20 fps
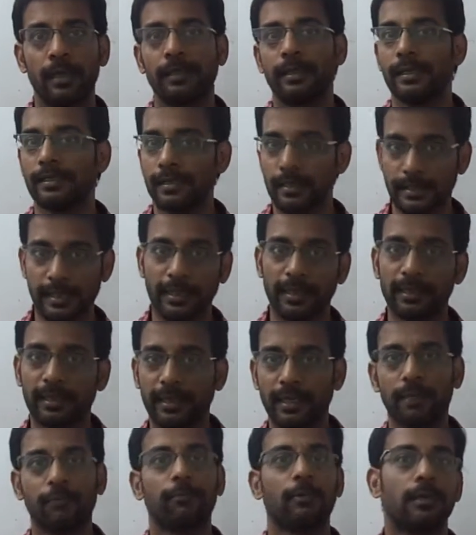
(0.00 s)
That's the second
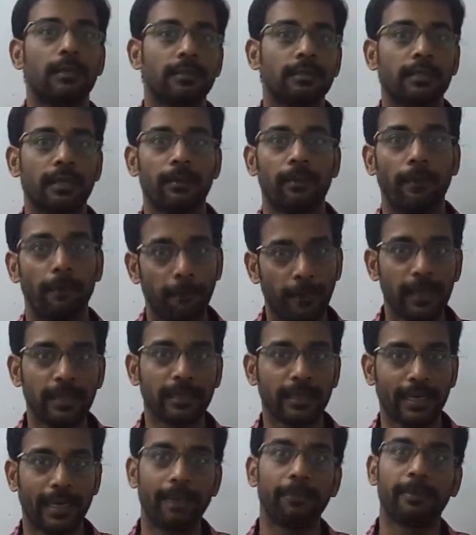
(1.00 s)
thing I've learned. Main
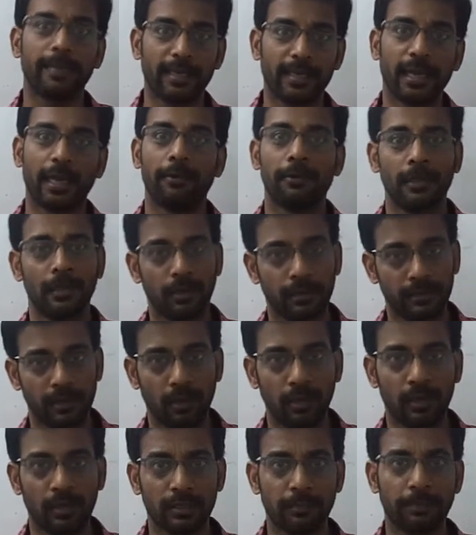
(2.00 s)
thing I'm taking away, not
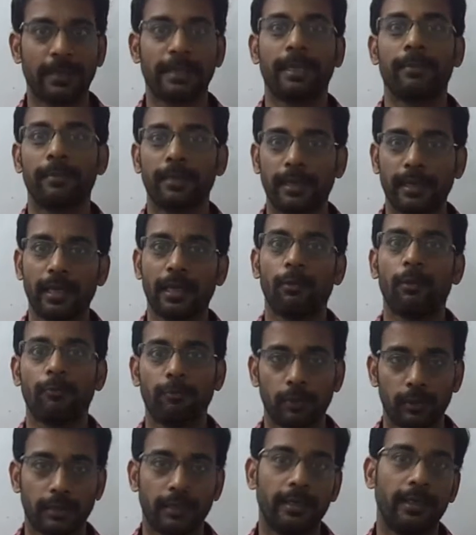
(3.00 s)
a lot, but I'm taking away
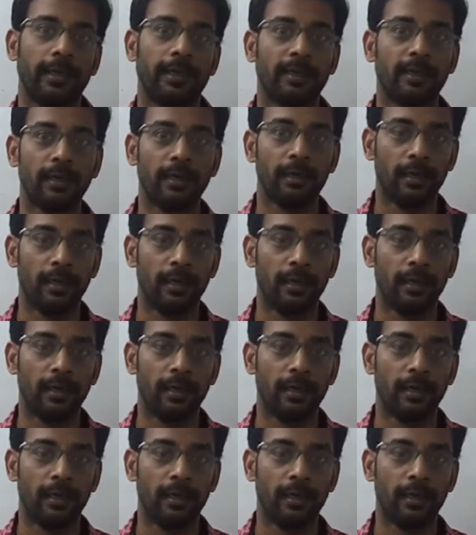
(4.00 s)
for the day.